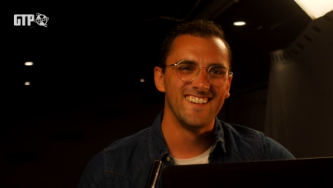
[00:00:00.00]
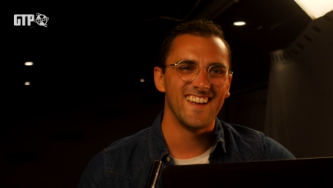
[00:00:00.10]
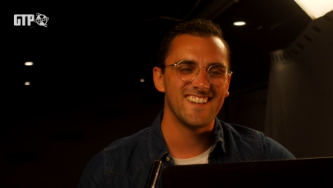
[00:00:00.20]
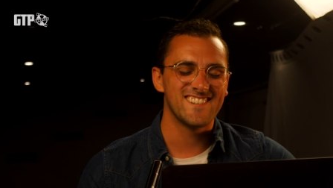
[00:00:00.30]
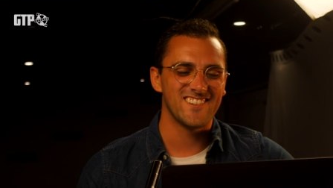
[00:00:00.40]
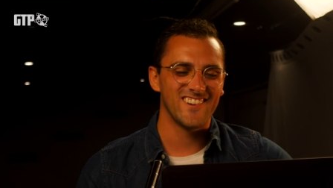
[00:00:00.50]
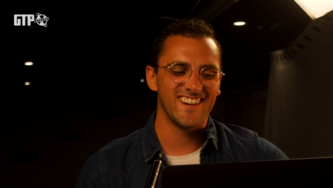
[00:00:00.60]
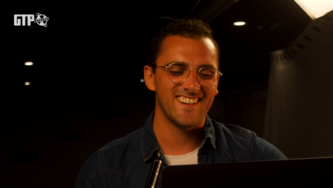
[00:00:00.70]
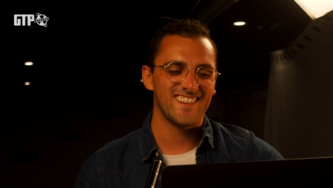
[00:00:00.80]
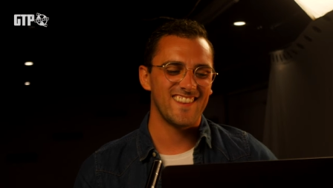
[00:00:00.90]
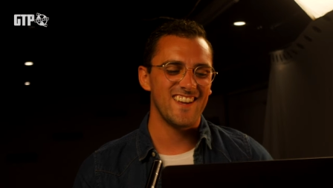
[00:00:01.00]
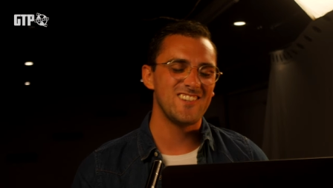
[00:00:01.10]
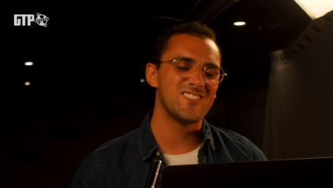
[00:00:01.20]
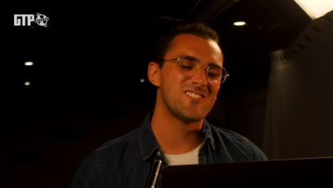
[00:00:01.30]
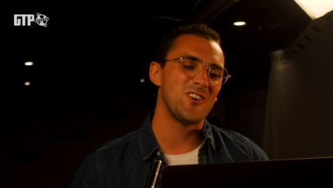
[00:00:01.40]
That's great. Thank
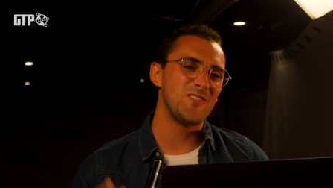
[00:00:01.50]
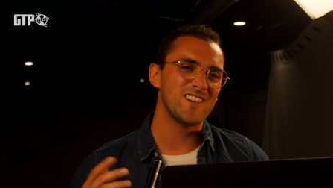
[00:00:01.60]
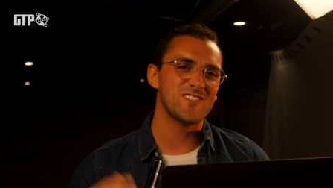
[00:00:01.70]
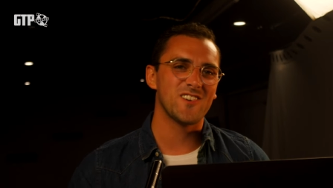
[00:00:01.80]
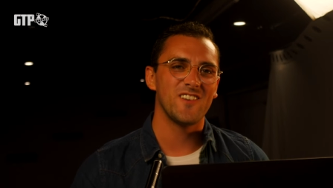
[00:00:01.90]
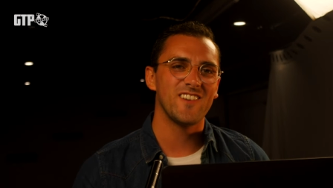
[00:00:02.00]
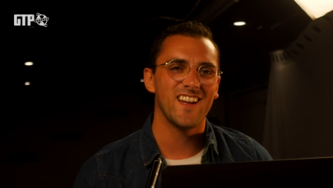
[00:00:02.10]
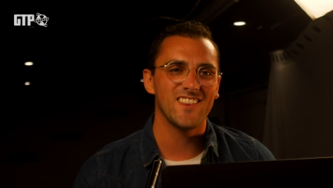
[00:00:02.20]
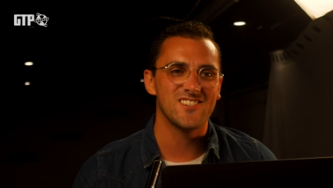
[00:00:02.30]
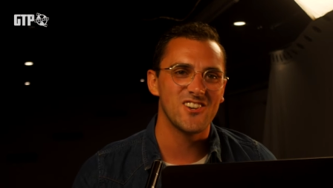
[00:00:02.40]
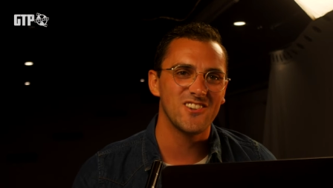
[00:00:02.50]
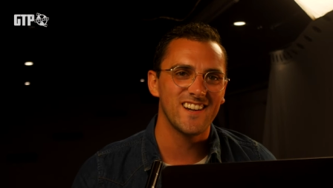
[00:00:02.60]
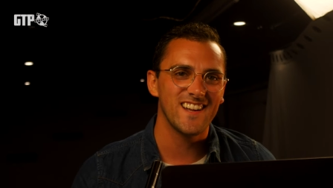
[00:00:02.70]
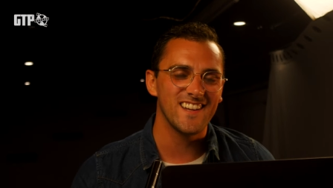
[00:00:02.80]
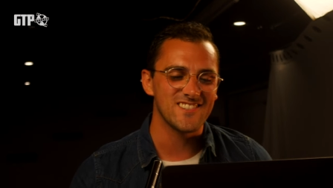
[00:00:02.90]
you so much for coming on the show
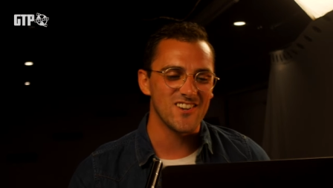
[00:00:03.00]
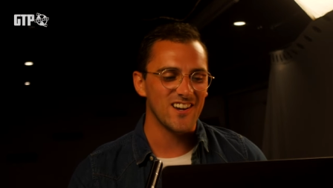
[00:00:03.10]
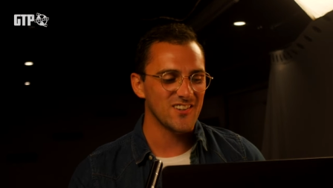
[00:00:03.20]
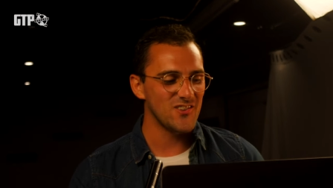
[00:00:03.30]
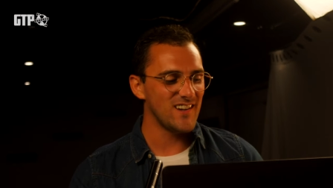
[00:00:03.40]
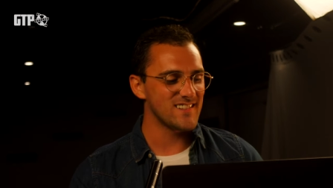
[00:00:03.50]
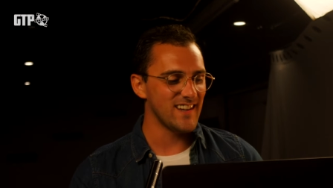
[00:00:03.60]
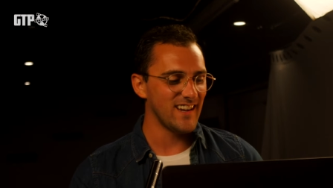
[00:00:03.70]
today and talking to us.